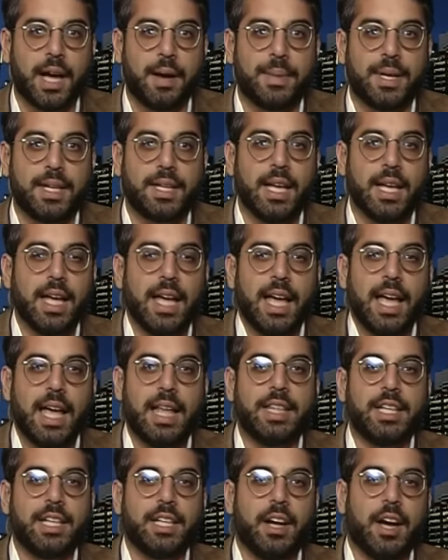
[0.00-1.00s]
I mean,
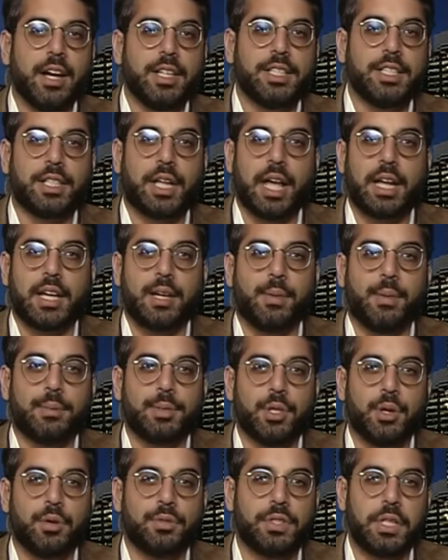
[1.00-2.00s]
in the United Kingdom, I'm
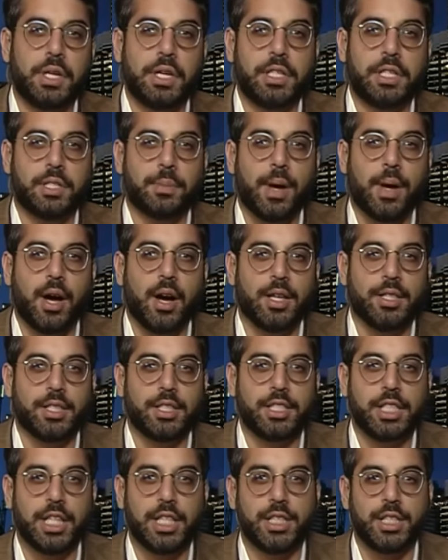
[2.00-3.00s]
sort of seen as a
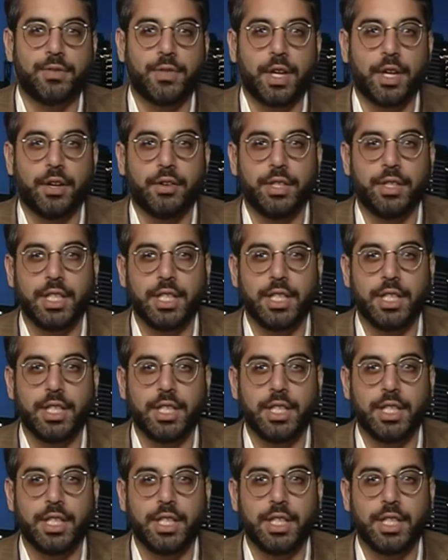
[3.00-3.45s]
behind-the-scenes figure.